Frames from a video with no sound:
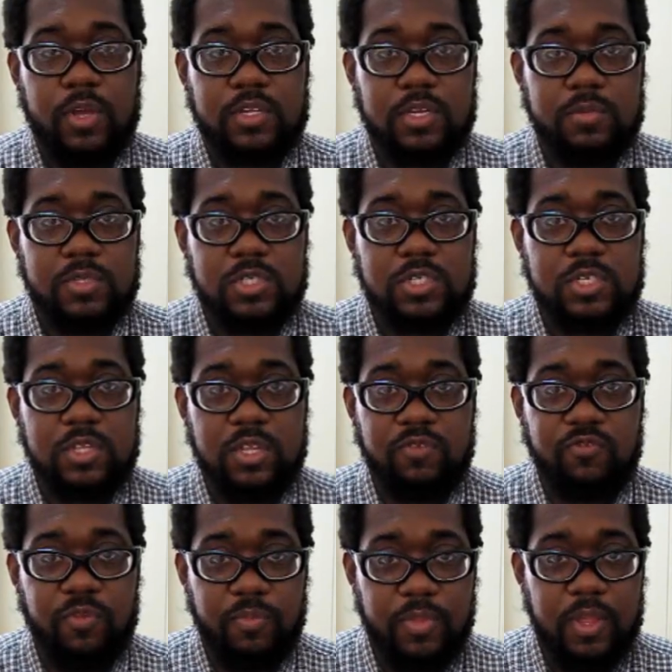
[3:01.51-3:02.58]
correct images,
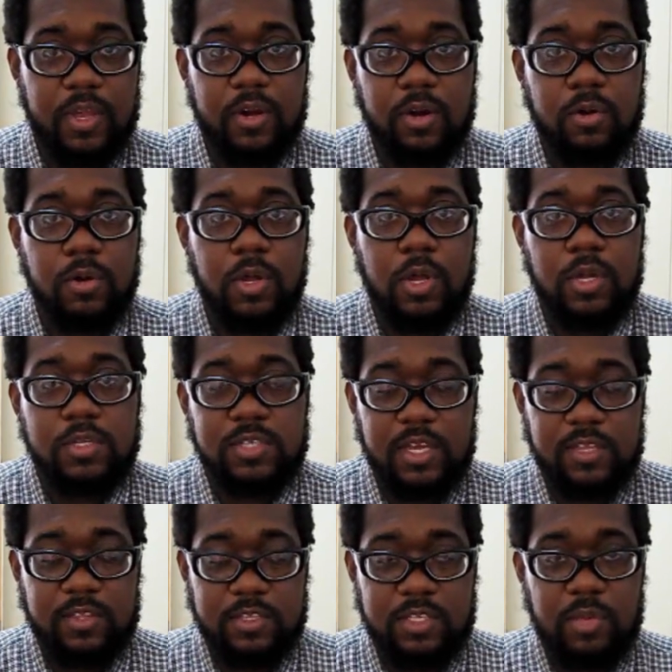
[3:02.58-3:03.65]
and then from there
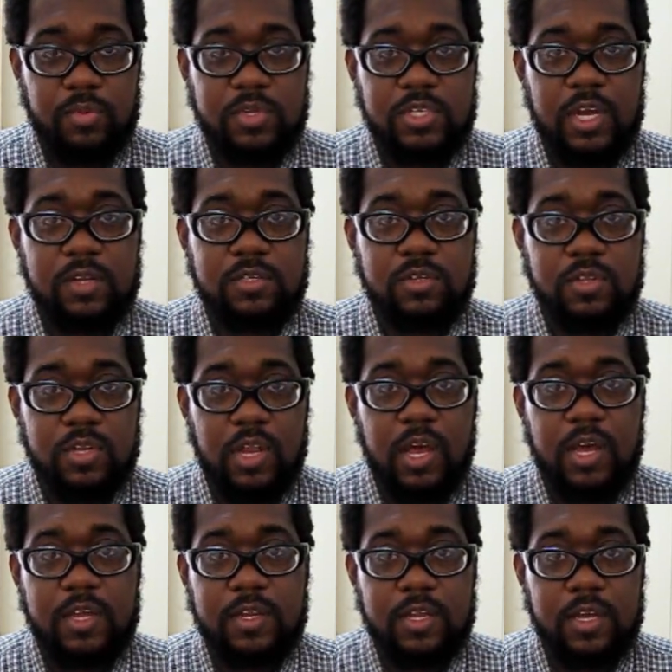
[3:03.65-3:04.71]
take this image out to the
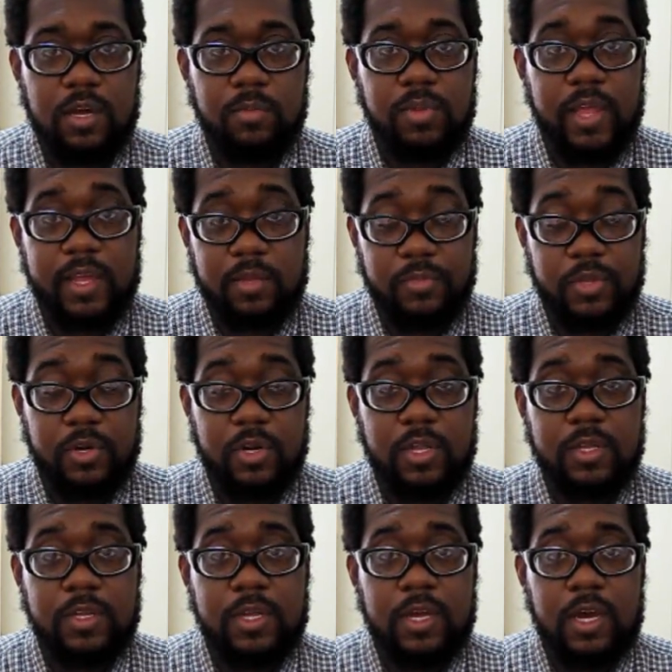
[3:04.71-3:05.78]
non-black
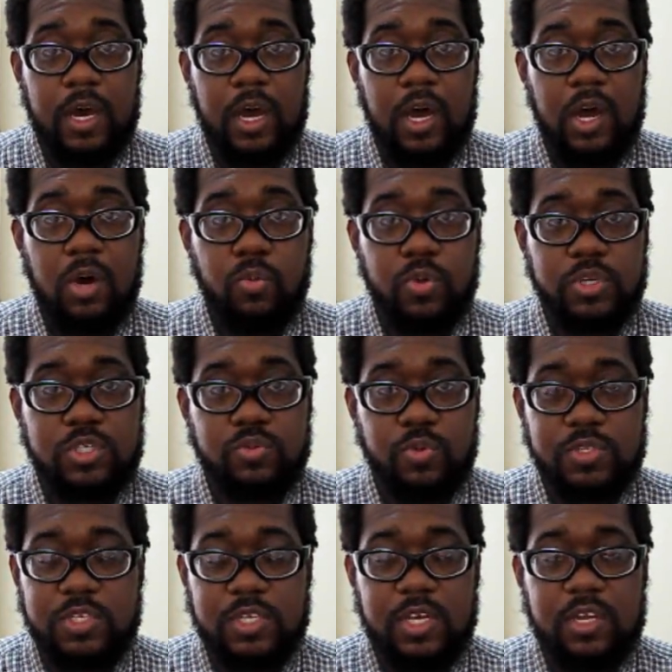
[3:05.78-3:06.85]
community,
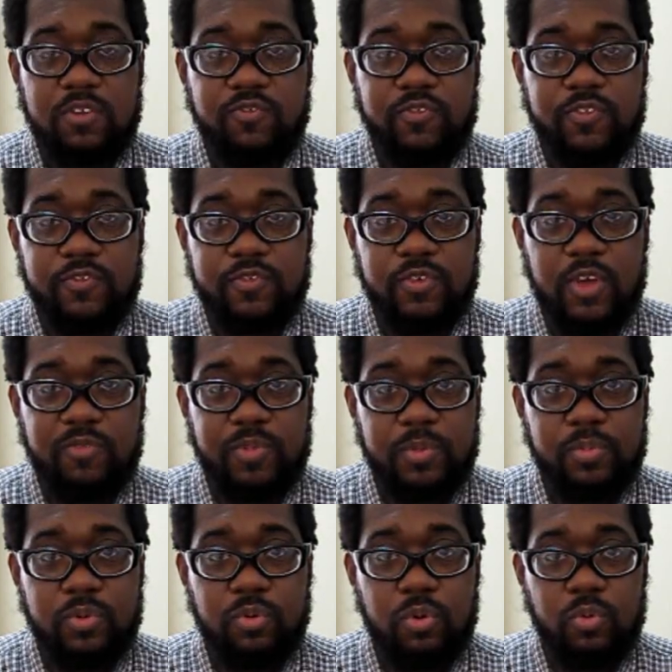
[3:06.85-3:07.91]
which once again, if you have
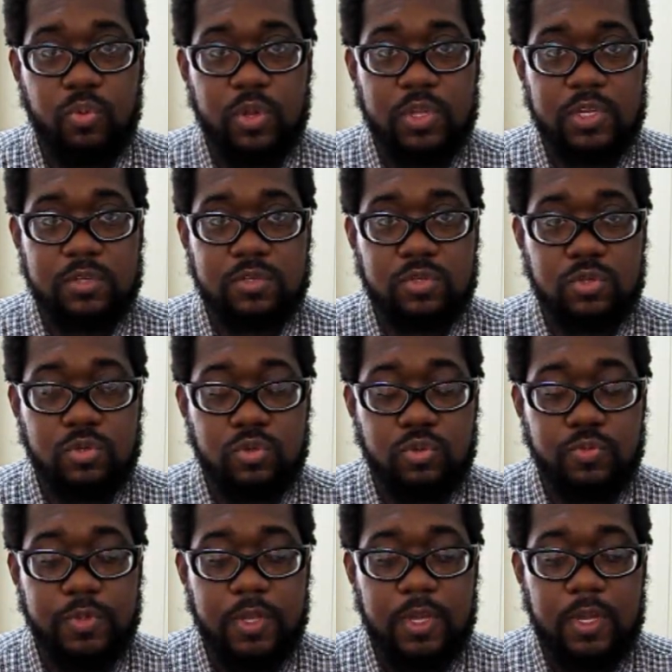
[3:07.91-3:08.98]
people who are willing
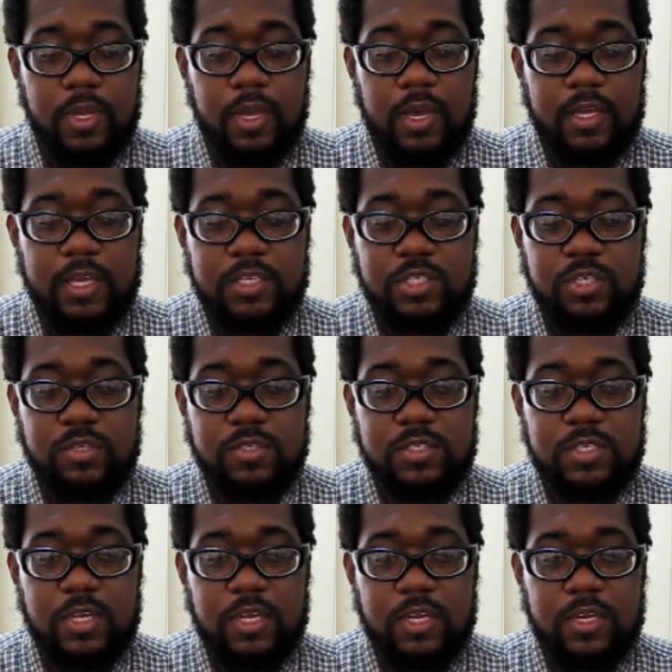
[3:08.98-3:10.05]
to, I guess you
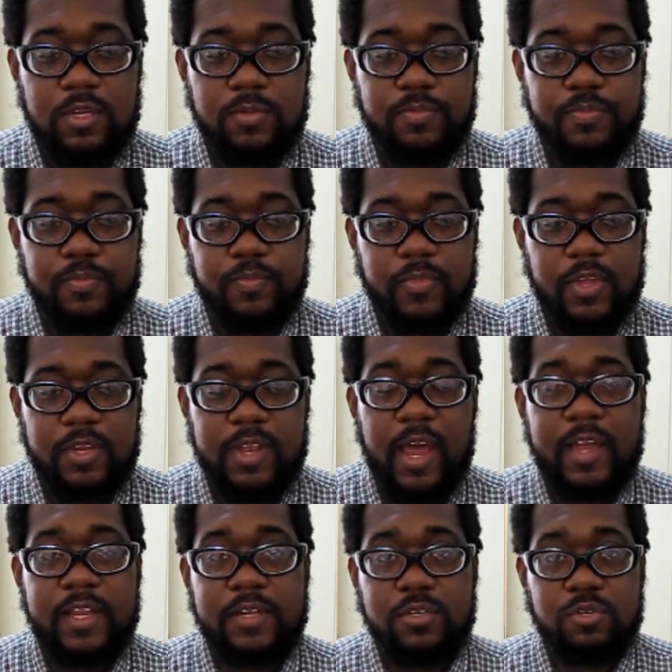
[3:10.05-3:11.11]
could say,
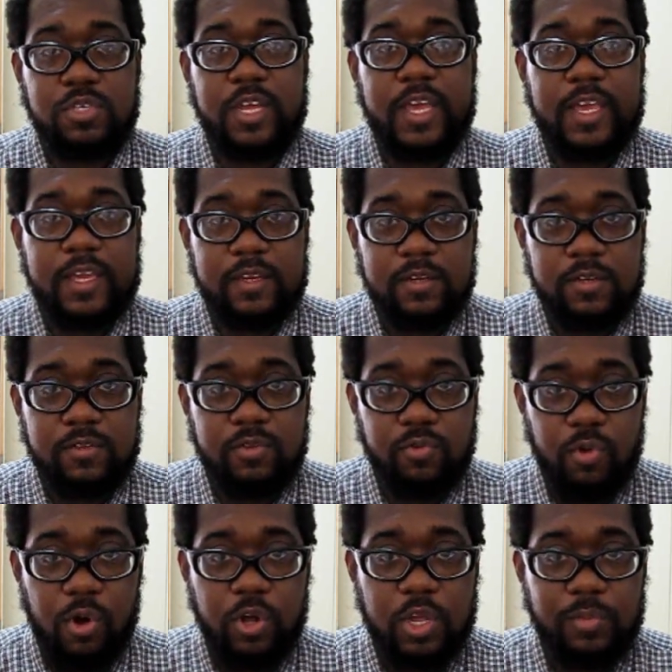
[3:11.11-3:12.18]
not entertain
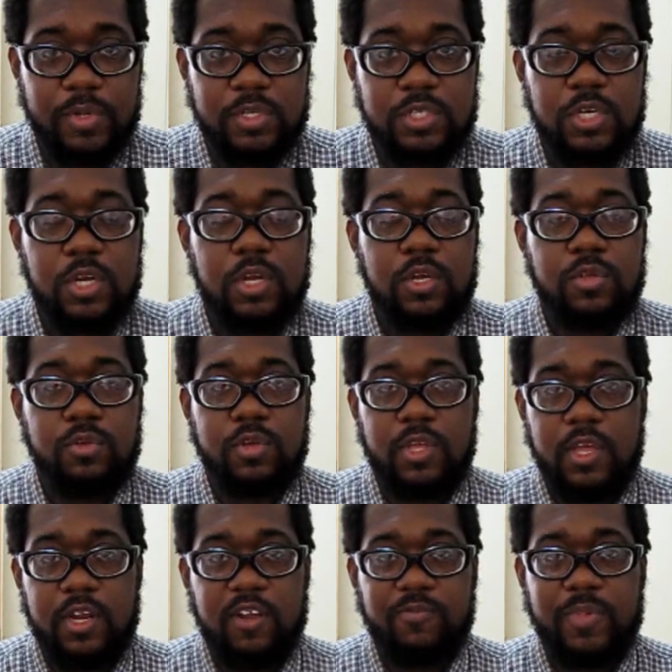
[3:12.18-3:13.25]
the wrong image,
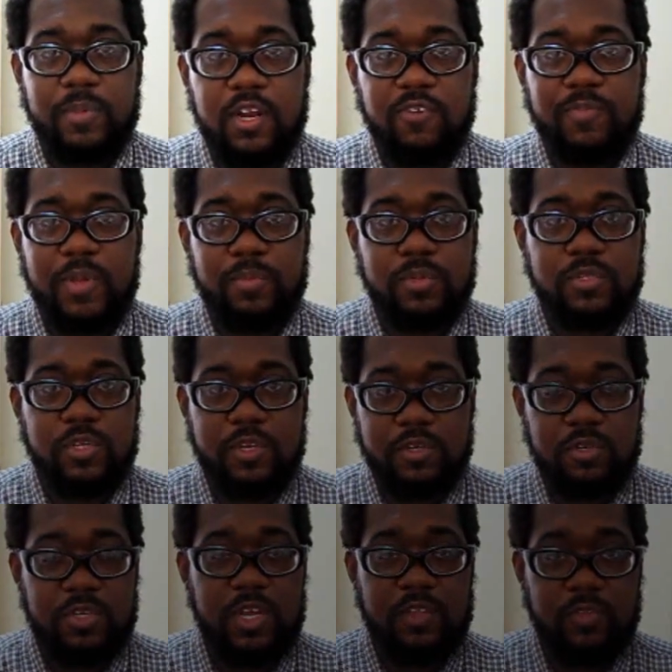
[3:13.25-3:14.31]
you can get enough people to
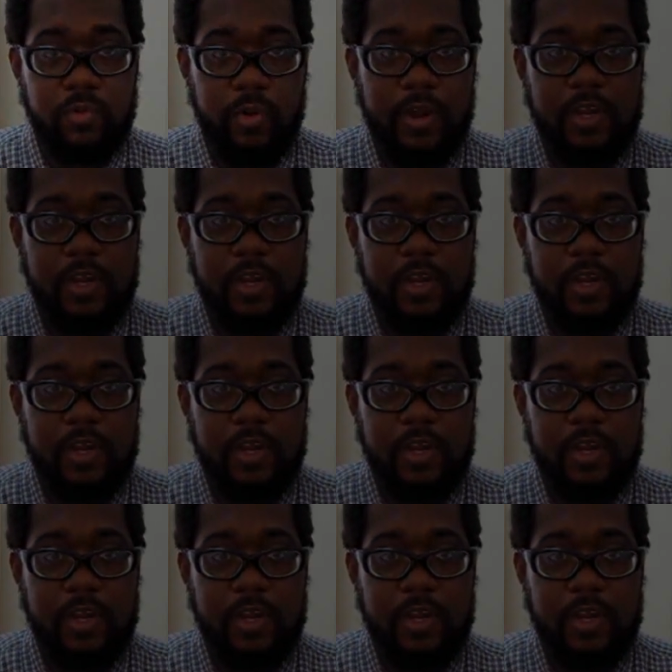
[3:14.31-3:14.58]
entertain the right